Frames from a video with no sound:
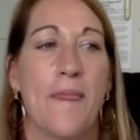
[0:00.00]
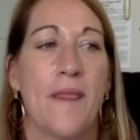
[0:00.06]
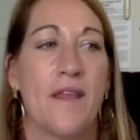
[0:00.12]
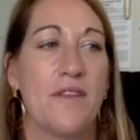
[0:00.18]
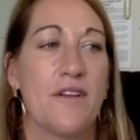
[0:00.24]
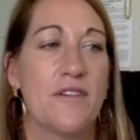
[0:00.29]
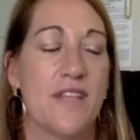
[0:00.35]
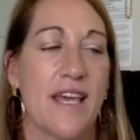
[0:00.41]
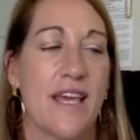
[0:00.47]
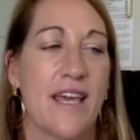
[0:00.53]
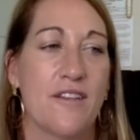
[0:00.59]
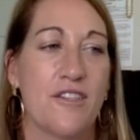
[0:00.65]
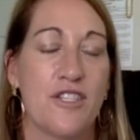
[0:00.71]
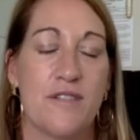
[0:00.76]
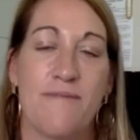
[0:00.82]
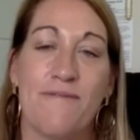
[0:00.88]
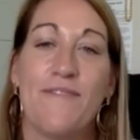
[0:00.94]
there's like
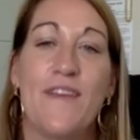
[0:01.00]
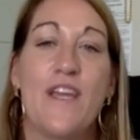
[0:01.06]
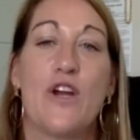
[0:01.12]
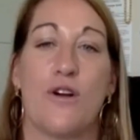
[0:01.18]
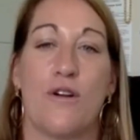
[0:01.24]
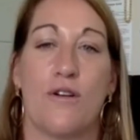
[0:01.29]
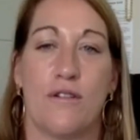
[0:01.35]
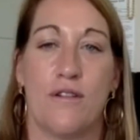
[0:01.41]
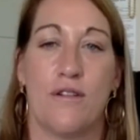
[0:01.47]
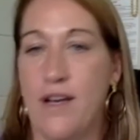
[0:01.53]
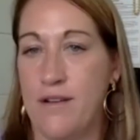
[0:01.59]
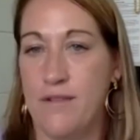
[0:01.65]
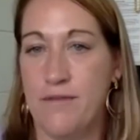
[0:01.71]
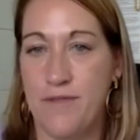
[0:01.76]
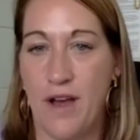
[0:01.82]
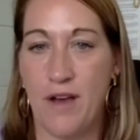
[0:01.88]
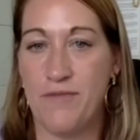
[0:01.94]
just fear
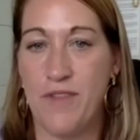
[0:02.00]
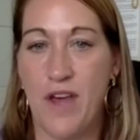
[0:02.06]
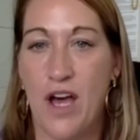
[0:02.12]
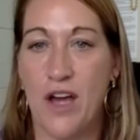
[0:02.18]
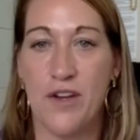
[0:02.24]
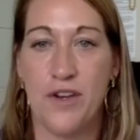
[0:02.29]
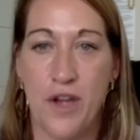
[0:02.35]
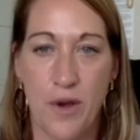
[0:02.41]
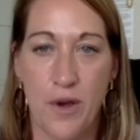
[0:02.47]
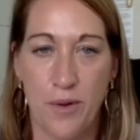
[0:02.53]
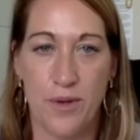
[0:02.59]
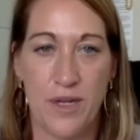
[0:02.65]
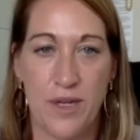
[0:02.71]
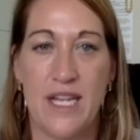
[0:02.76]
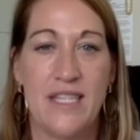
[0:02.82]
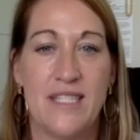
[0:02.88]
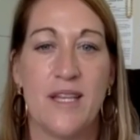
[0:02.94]
of the unknown
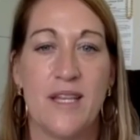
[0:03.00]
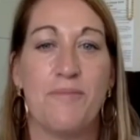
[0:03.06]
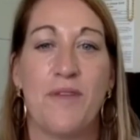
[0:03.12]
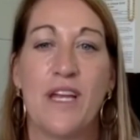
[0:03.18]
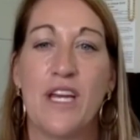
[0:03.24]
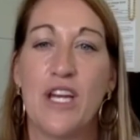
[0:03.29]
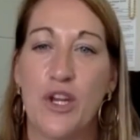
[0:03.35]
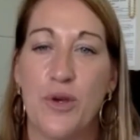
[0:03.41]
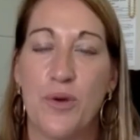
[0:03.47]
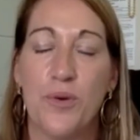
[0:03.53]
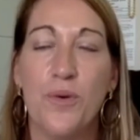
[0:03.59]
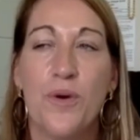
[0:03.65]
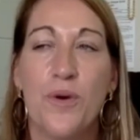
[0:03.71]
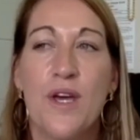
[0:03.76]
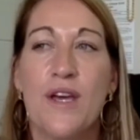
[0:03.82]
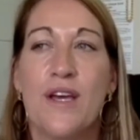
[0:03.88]
and something new.